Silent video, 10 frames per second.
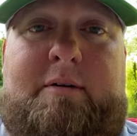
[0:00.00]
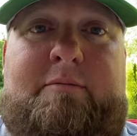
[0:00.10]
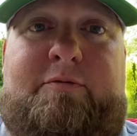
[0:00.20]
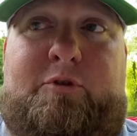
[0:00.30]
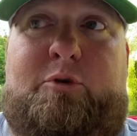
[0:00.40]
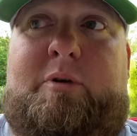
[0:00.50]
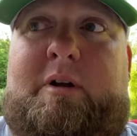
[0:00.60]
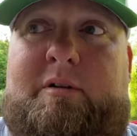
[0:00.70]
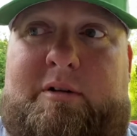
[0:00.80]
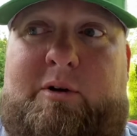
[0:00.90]
food
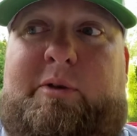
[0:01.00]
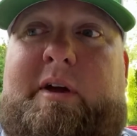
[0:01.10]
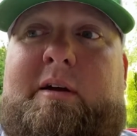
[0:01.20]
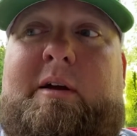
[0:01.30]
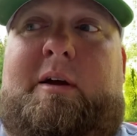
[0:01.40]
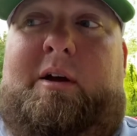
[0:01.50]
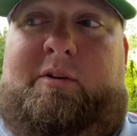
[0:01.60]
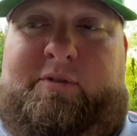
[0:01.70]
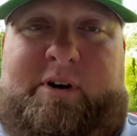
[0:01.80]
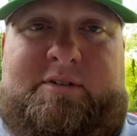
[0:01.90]
and clothing
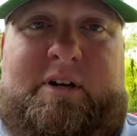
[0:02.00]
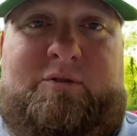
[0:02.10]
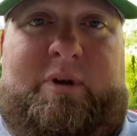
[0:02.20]
for ourselves.